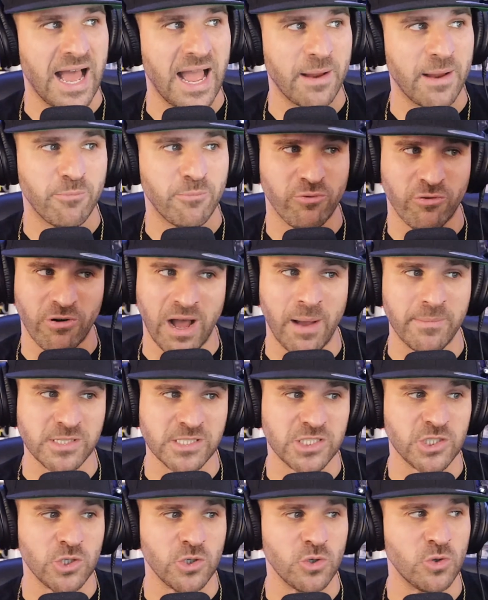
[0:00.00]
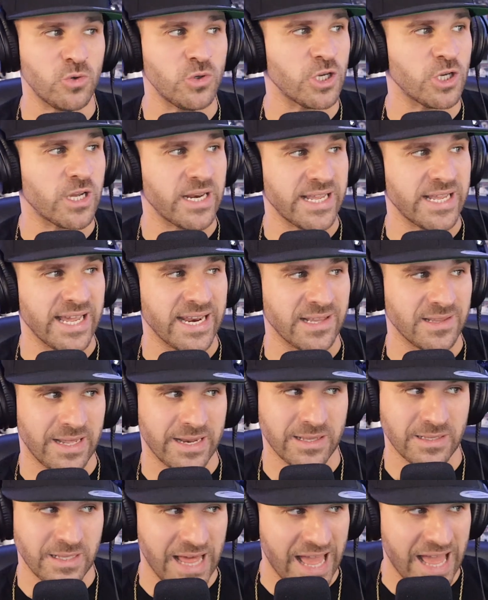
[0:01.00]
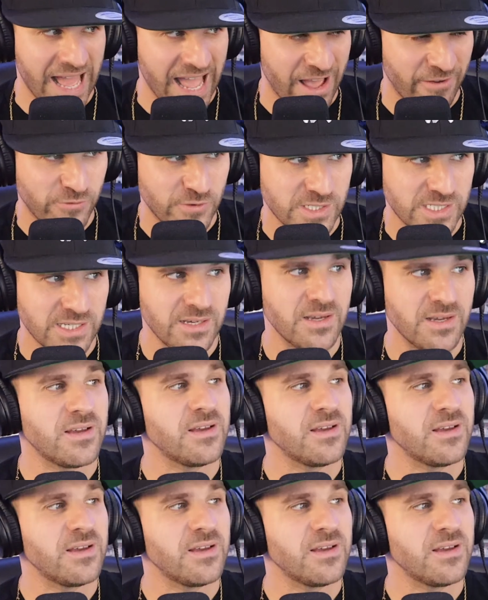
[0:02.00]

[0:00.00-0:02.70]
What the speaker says: I promise you, you're going to get a lot of laughs,